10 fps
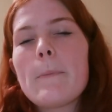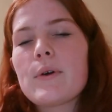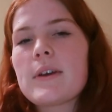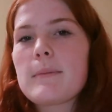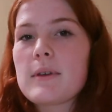
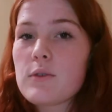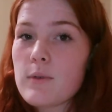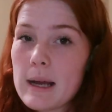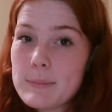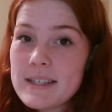Bohemian
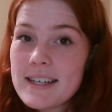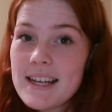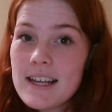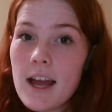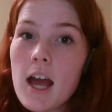
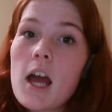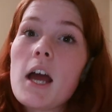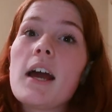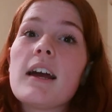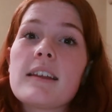Rhapsody,
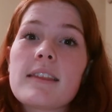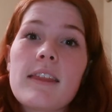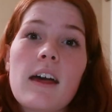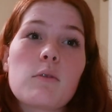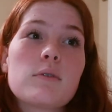
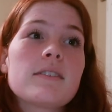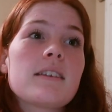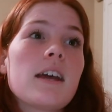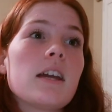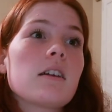and that was
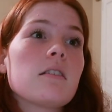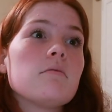like